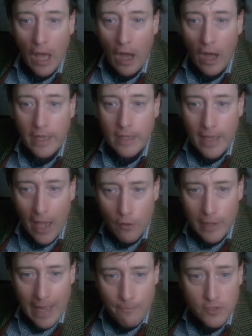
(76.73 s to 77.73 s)
I
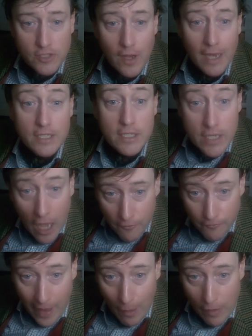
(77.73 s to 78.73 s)
cannot emphasise
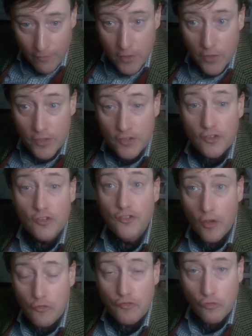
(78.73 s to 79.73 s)
enough, however, that this is a
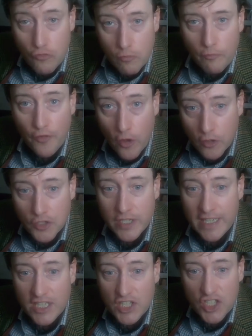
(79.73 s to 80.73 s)
social group
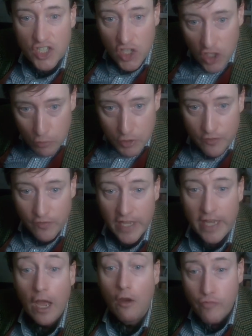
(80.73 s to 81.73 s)
focused
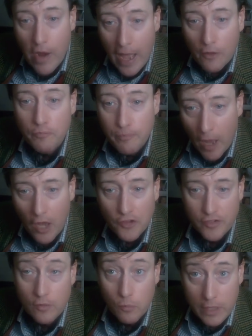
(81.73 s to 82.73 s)
exclusively around
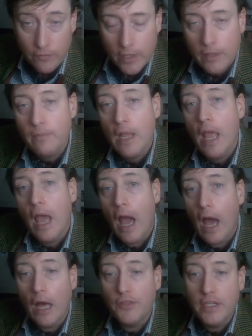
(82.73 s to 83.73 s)
basket weaving.
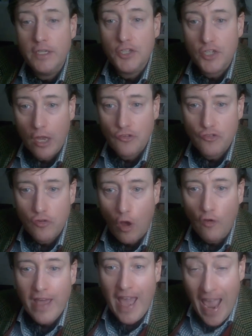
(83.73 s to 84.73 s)
The discussion
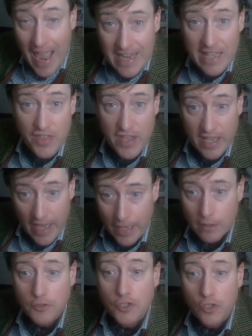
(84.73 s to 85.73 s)
of anything
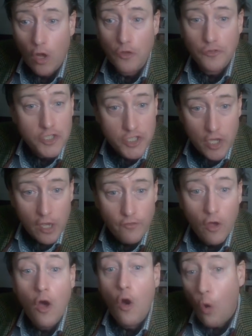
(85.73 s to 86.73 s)
else on the
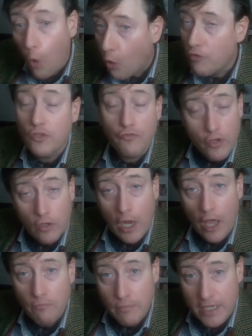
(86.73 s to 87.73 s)
server or in the
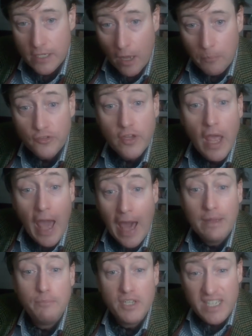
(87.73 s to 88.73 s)
real-life meetups,
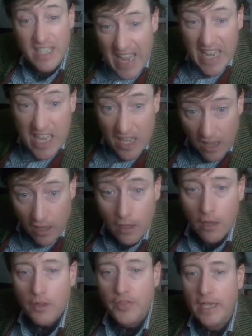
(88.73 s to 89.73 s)
and in particular
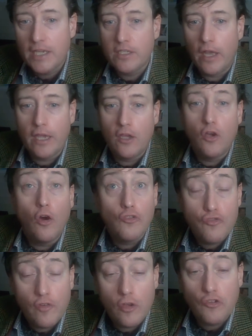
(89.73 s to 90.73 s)
things like
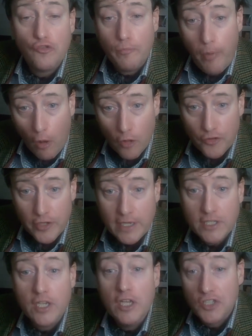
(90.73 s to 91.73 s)
controversial
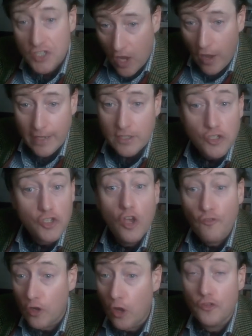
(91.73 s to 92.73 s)
politics, science,
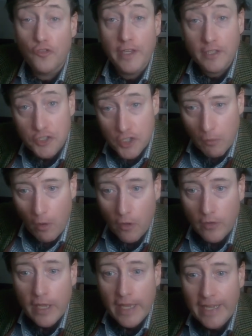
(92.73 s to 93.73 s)
philosophy and so
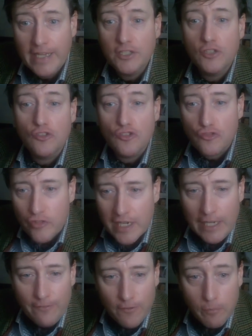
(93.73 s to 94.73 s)
on, is
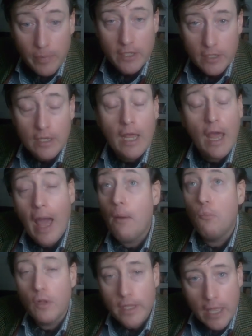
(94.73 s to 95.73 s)
strictly forbidden
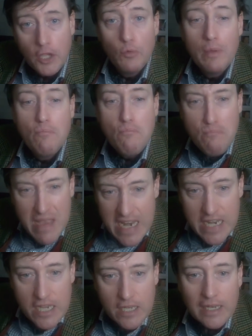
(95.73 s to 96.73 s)
and will get you
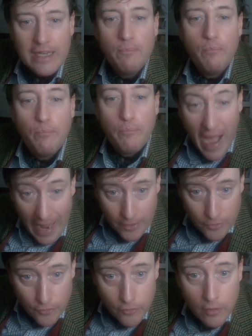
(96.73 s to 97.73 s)
immediately
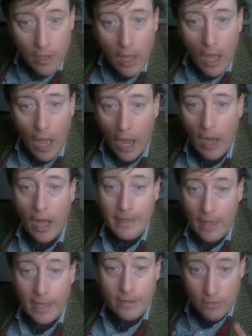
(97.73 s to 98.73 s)
banned.
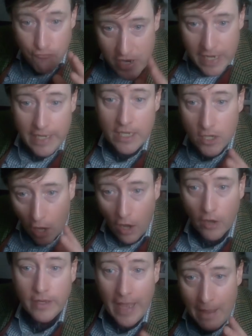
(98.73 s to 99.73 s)
I really
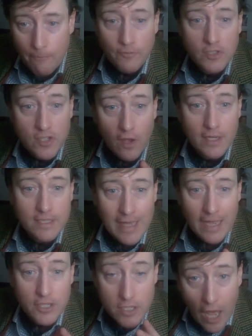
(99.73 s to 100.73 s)
can't emphasise
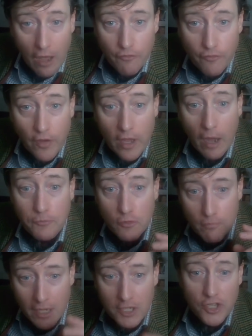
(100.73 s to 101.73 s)
that enough. You
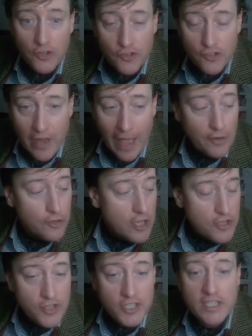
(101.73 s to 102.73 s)
must understand
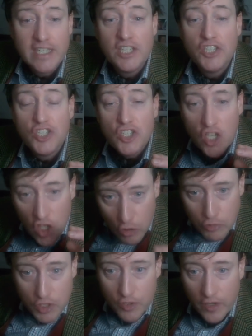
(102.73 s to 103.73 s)
this is
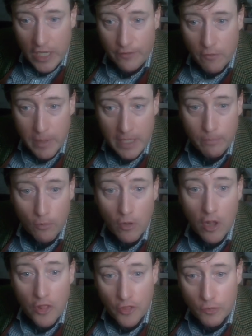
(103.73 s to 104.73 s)
exclusively for
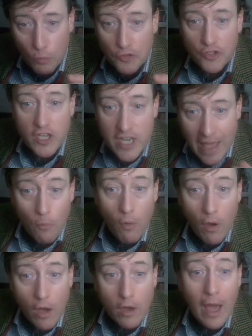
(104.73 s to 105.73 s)
people that want to
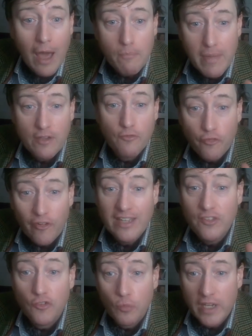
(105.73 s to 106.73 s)
network and make
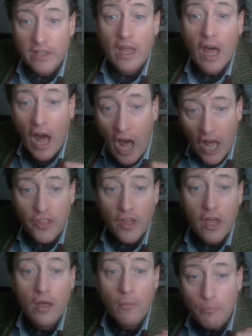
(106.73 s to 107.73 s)
friends with
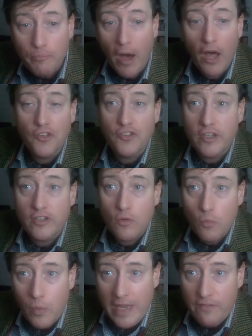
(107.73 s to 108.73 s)
other basket
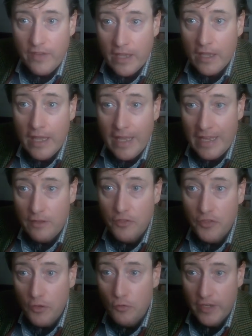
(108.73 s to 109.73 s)
weaving
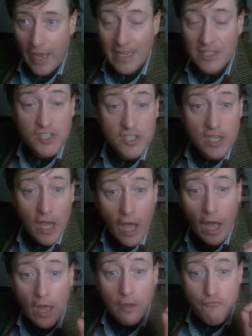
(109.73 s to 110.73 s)
enthusiasts.
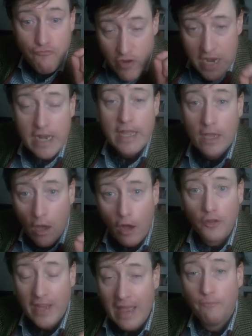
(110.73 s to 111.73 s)
I really
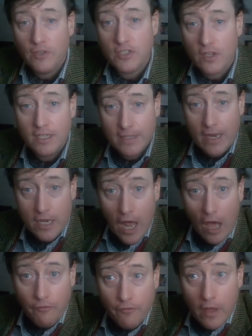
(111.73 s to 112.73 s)
can't emphasise that
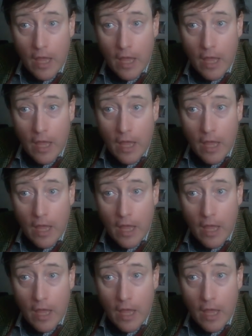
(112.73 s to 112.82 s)
enough.